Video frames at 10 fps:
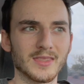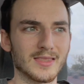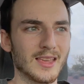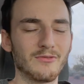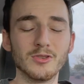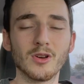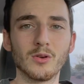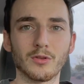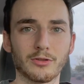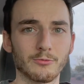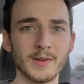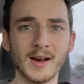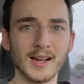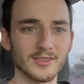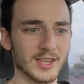if you go 3
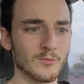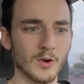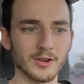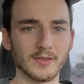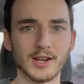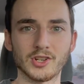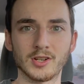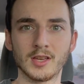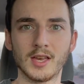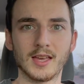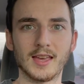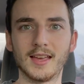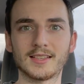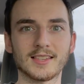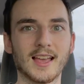miles in one direction,
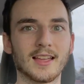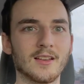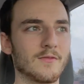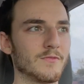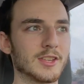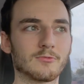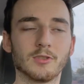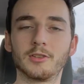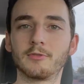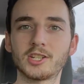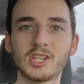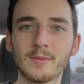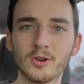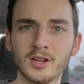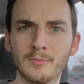it's like this really rich
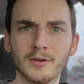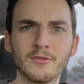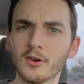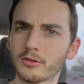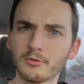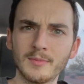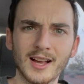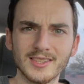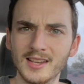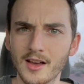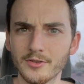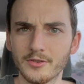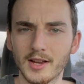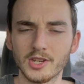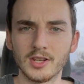neighborhood. But if you go 3 miles in the other
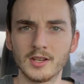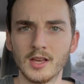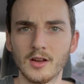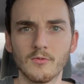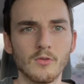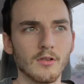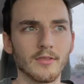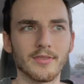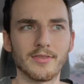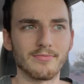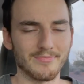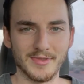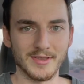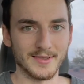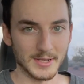direction, well,
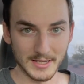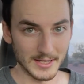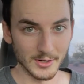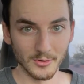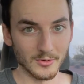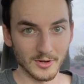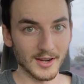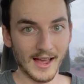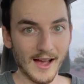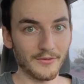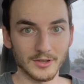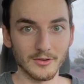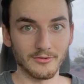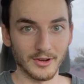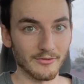you're going to have to
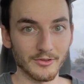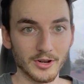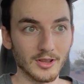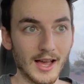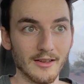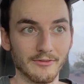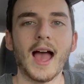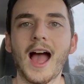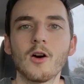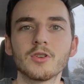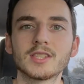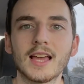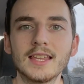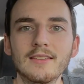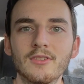fear for your life. How is that
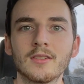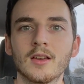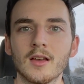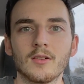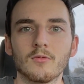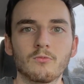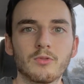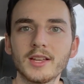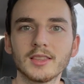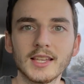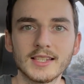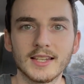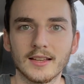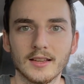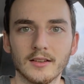even
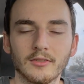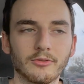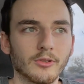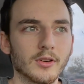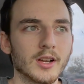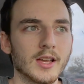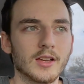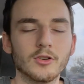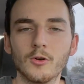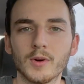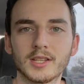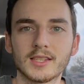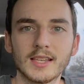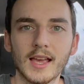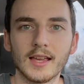realistic for Uber to
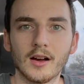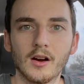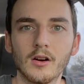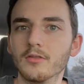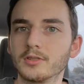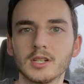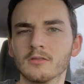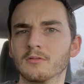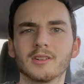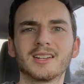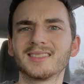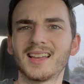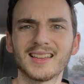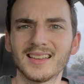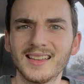say, oh, don't worry,
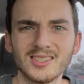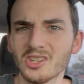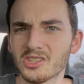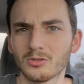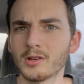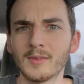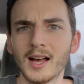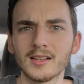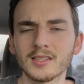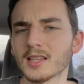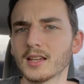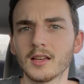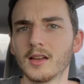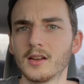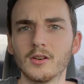like, it's just 3 miles, like,
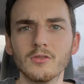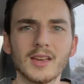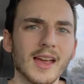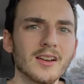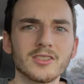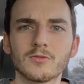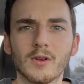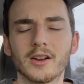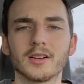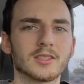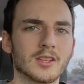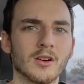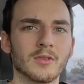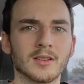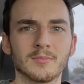who cares where it's
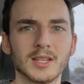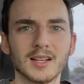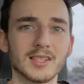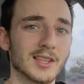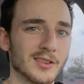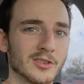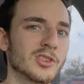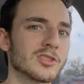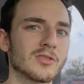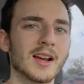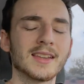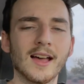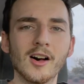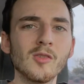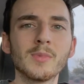going? Because you're just trying to
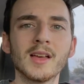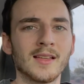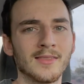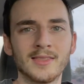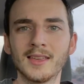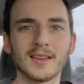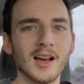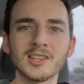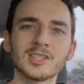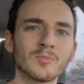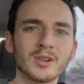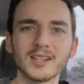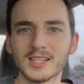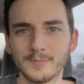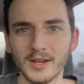help the customer
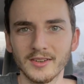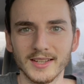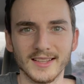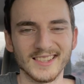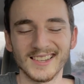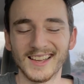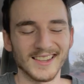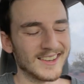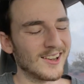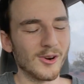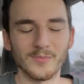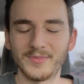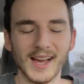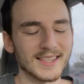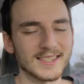experience. No,
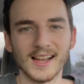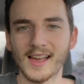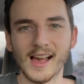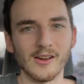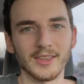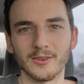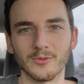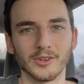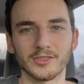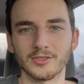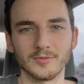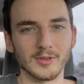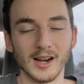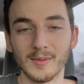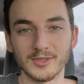that's not how that works, Uber.
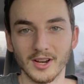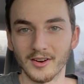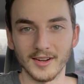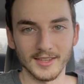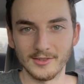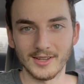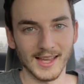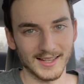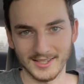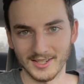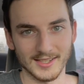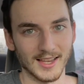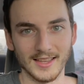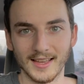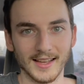I'm sorry. You can't just say
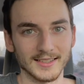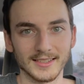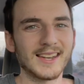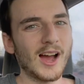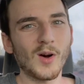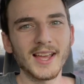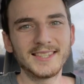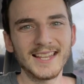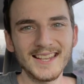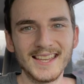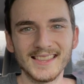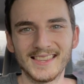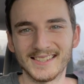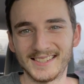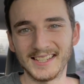that. Now, I did get
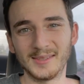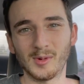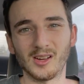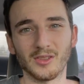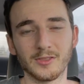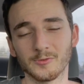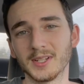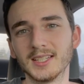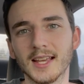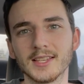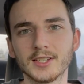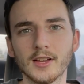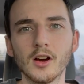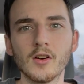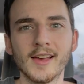this email 3 days
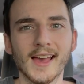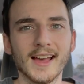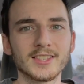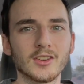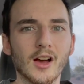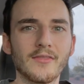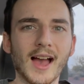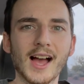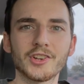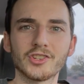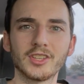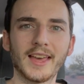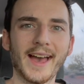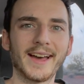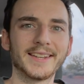ago, and so I've actually
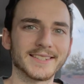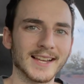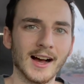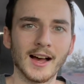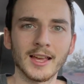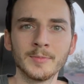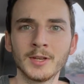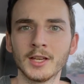had time